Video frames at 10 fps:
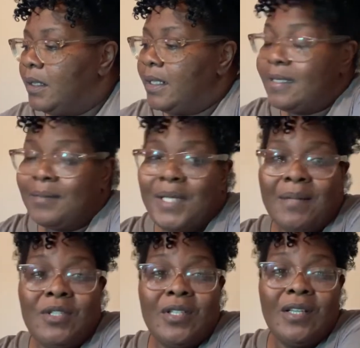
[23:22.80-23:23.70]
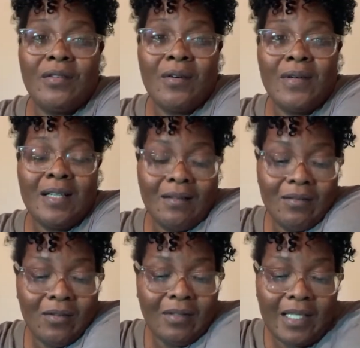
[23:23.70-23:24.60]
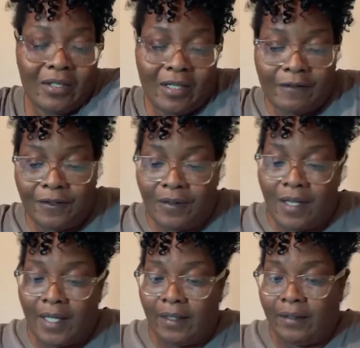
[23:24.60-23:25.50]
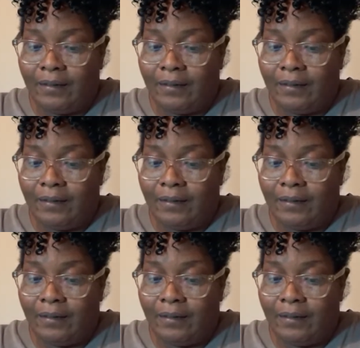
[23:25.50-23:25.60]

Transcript: And sometimes you can throw in a little glitter if you like.